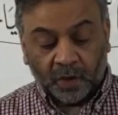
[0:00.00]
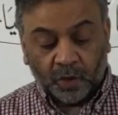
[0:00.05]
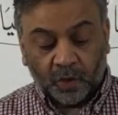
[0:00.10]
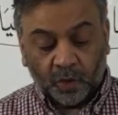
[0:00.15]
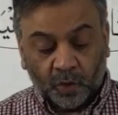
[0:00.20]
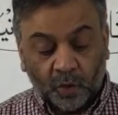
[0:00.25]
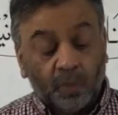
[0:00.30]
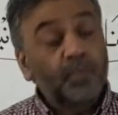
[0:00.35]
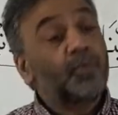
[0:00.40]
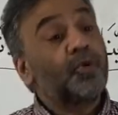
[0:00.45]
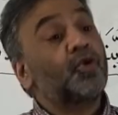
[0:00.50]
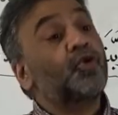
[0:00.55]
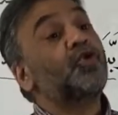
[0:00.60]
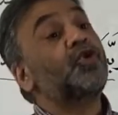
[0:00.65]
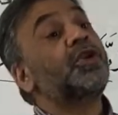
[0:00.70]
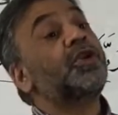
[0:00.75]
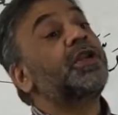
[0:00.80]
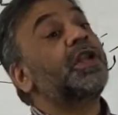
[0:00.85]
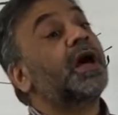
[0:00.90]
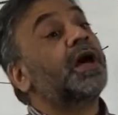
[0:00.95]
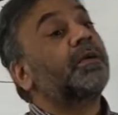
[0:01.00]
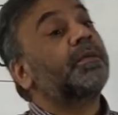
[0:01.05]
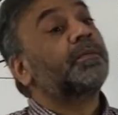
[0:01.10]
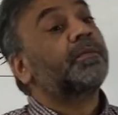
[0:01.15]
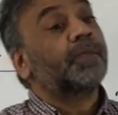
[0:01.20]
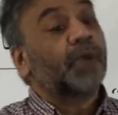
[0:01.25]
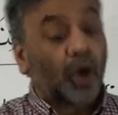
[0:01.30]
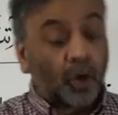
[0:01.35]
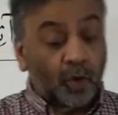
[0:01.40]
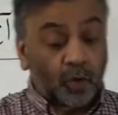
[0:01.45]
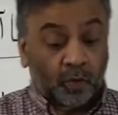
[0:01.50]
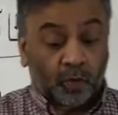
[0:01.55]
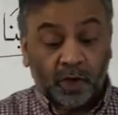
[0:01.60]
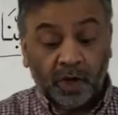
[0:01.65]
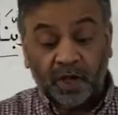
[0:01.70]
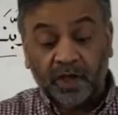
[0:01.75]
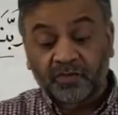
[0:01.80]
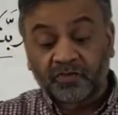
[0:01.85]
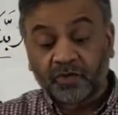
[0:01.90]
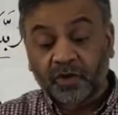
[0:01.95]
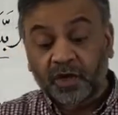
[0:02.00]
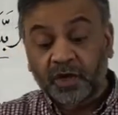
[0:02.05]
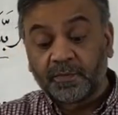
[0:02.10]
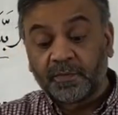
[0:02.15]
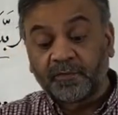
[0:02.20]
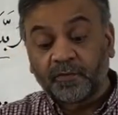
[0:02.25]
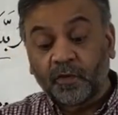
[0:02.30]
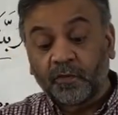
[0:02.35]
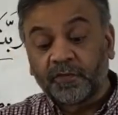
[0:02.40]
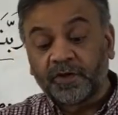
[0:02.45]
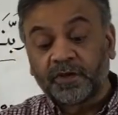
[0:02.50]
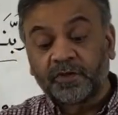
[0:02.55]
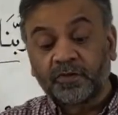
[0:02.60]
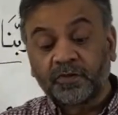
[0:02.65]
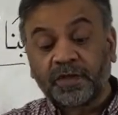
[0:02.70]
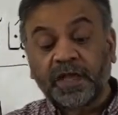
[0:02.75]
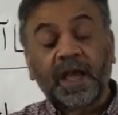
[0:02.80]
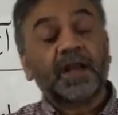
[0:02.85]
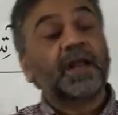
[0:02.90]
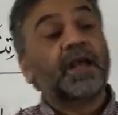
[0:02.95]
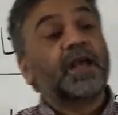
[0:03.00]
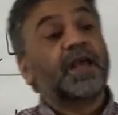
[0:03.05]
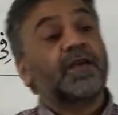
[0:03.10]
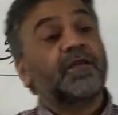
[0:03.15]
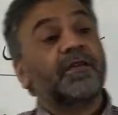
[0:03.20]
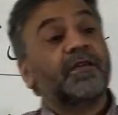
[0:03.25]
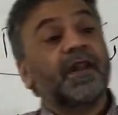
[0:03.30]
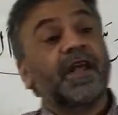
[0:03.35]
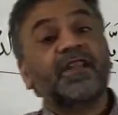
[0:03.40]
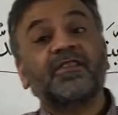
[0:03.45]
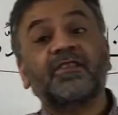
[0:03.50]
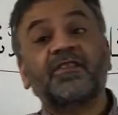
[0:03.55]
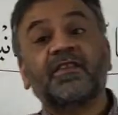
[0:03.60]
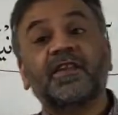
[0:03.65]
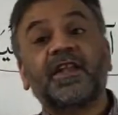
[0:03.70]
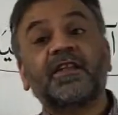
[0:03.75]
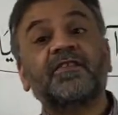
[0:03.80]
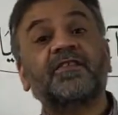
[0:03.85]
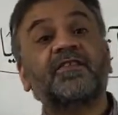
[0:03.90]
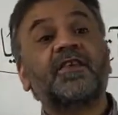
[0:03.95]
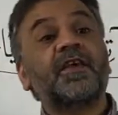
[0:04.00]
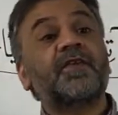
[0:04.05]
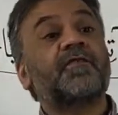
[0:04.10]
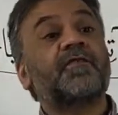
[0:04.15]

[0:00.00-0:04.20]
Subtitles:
Ummuhunna. Sorry, before we do that, let's say if